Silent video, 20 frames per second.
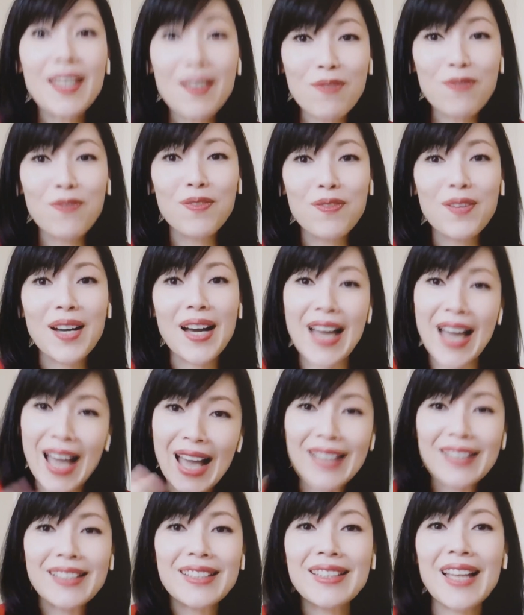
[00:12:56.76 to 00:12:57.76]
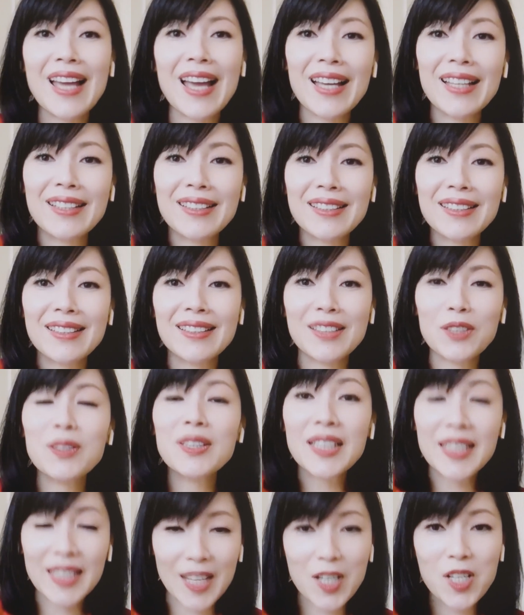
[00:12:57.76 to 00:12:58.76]
if I hadn't had a
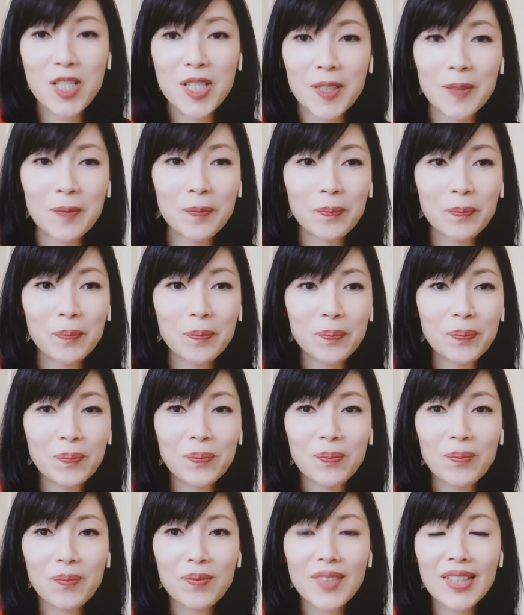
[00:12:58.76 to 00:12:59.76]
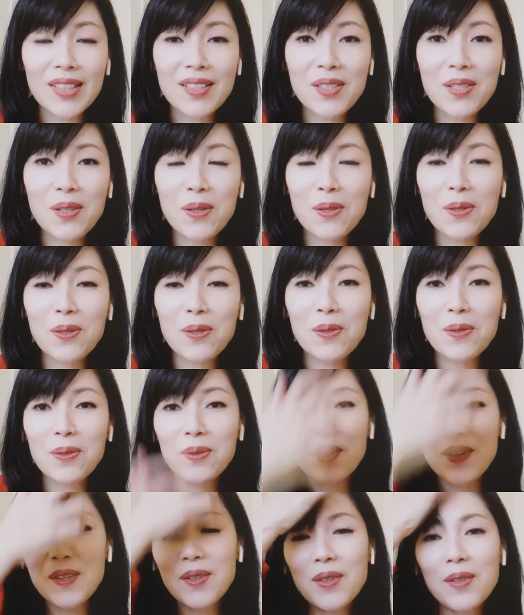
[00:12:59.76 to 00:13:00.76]
good connection. So
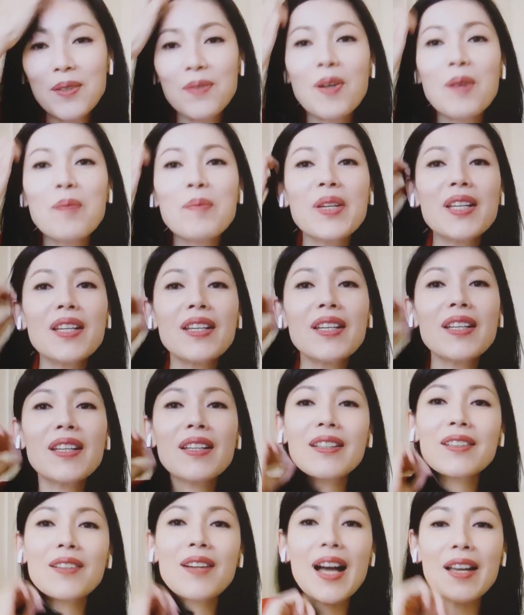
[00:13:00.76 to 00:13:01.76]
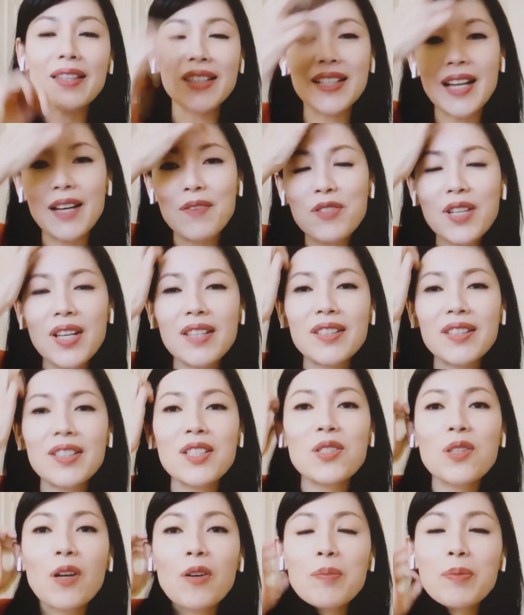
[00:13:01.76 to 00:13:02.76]
for me, I think I've shared
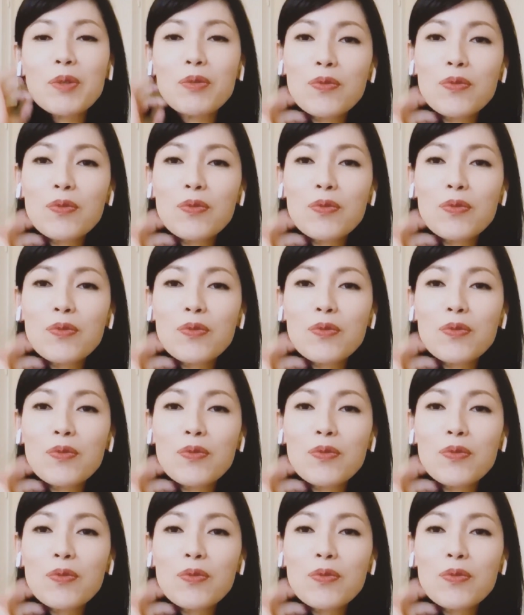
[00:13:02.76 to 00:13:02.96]
this story